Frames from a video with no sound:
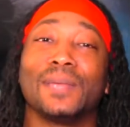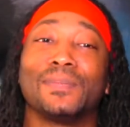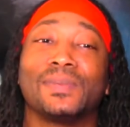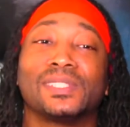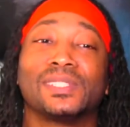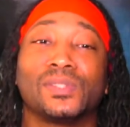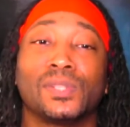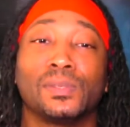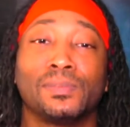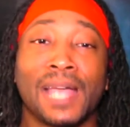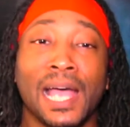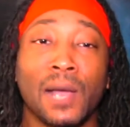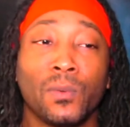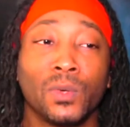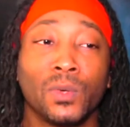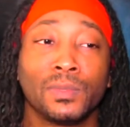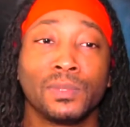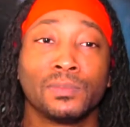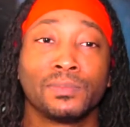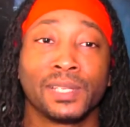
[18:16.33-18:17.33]
episode of
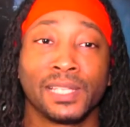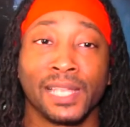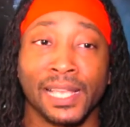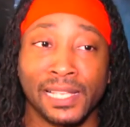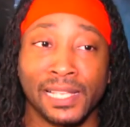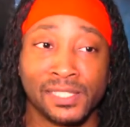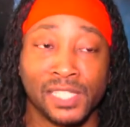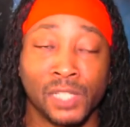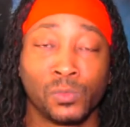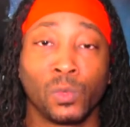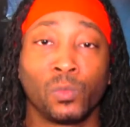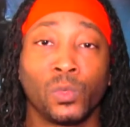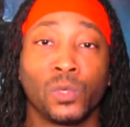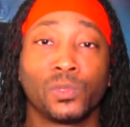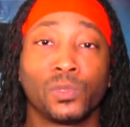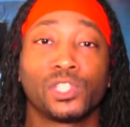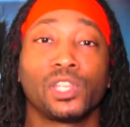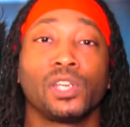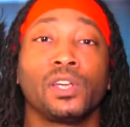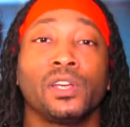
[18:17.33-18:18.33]
Batwoman, but like I said, when we
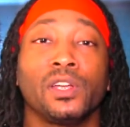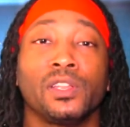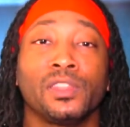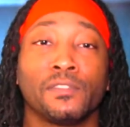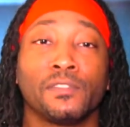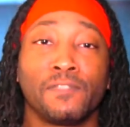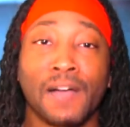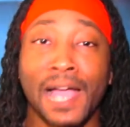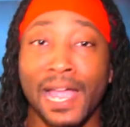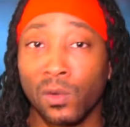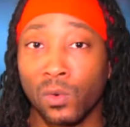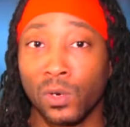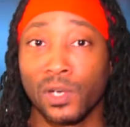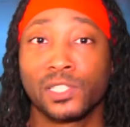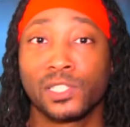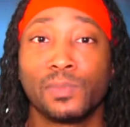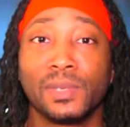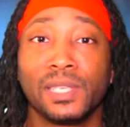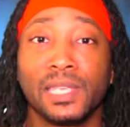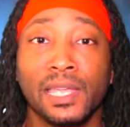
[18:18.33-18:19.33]
return, the
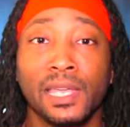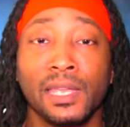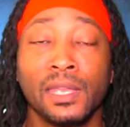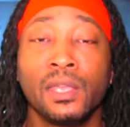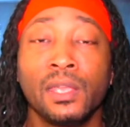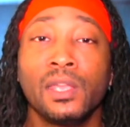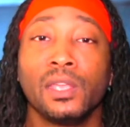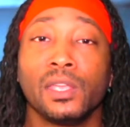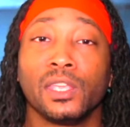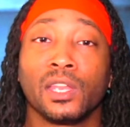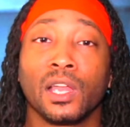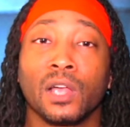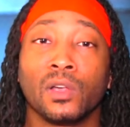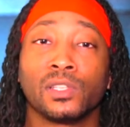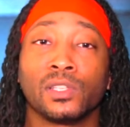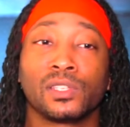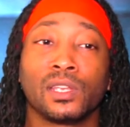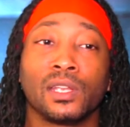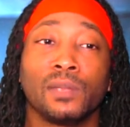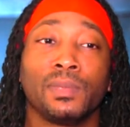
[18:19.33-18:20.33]
fireworks begin. You know,
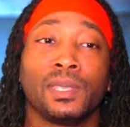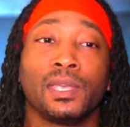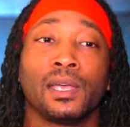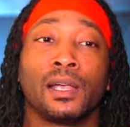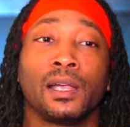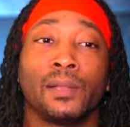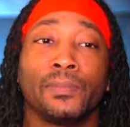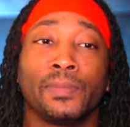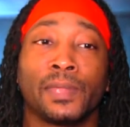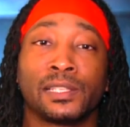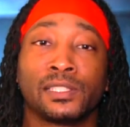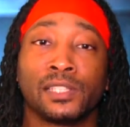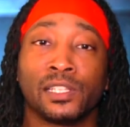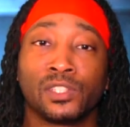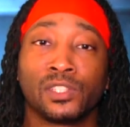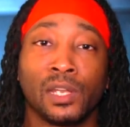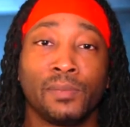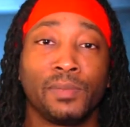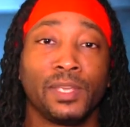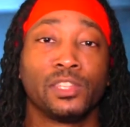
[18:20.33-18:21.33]
it's gonna be um, like I said,
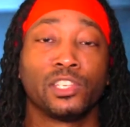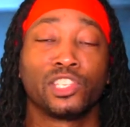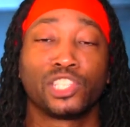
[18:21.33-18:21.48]
it's gonna be the